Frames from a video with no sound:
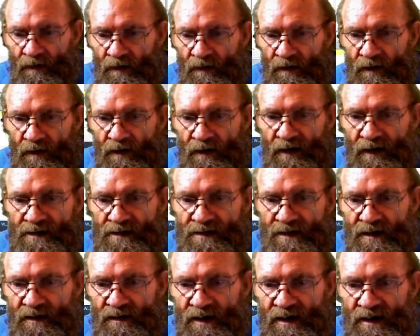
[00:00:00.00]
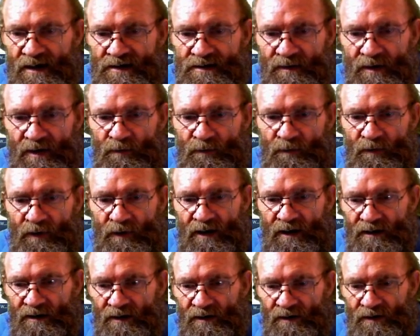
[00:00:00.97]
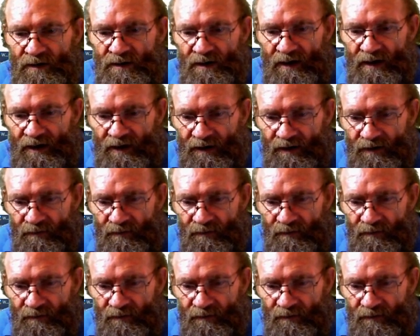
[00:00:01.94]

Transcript: And that's how the XML file look like.